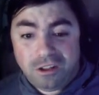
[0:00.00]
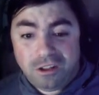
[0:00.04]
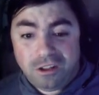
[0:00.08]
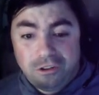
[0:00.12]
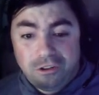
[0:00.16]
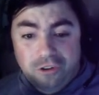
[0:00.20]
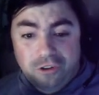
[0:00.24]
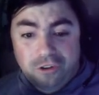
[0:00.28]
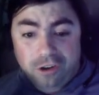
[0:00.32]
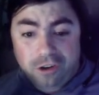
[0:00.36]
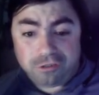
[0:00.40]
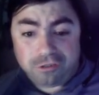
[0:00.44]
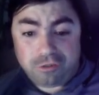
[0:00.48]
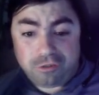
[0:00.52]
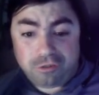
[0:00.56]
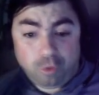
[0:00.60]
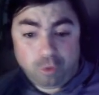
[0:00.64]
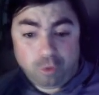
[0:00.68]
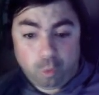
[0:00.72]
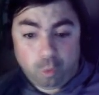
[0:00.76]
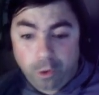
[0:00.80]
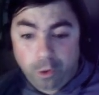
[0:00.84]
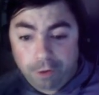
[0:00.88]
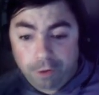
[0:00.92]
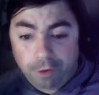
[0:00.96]
just
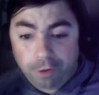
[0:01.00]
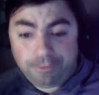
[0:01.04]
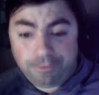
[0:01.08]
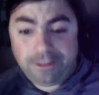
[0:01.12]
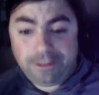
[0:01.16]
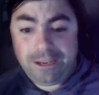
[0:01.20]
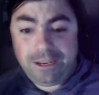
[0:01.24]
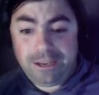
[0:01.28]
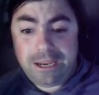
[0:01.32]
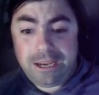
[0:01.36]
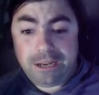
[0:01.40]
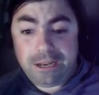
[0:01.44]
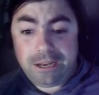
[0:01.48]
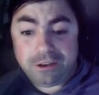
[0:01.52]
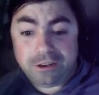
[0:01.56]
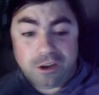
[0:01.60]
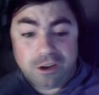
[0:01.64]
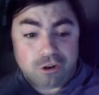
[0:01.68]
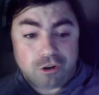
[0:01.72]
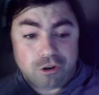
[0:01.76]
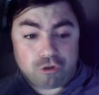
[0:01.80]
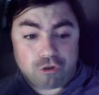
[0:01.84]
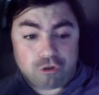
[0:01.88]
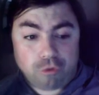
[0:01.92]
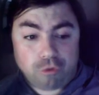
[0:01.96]
real fatigued,
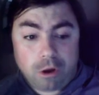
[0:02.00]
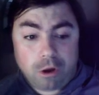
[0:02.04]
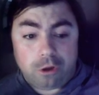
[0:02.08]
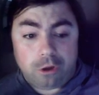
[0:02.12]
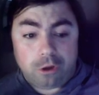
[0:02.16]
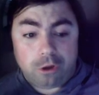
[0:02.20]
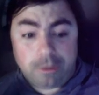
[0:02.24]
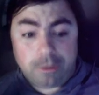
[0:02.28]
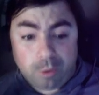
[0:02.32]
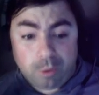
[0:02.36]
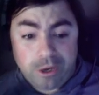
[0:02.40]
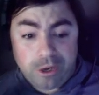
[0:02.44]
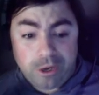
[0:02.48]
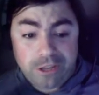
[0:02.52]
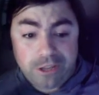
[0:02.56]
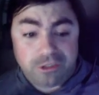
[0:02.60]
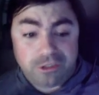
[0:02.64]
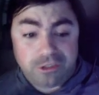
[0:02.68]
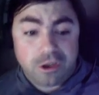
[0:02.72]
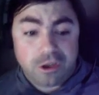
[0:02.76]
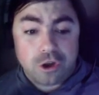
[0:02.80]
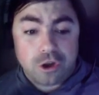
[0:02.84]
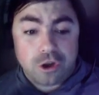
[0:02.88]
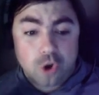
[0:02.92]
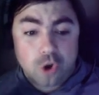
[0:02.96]
struggled to breathe,
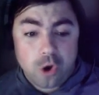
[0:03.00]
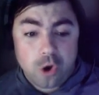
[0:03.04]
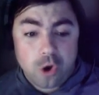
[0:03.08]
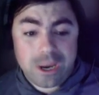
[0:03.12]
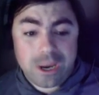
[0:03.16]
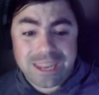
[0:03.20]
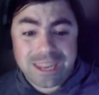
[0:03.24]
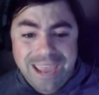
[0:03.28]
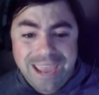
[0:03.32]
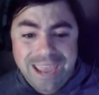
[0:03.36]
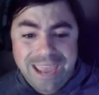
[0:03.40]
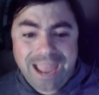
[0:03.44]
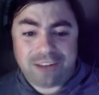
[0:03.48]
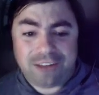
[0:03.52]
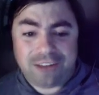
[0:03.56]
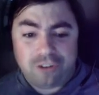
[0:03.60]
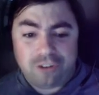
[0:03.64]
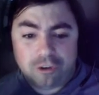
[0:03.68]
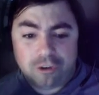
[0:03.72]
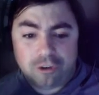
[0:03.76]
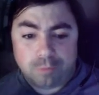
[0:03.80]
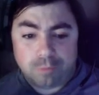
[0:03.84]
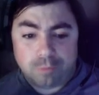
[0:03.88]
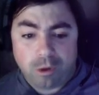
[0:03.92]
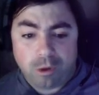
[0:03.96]
couldn't catch
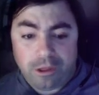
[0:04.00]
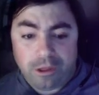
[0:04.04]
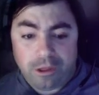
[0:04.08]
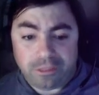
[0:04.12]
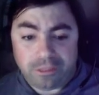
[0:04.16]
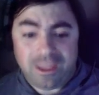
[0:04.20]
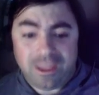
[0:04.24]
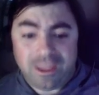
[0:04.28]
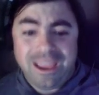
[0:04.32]
his breath.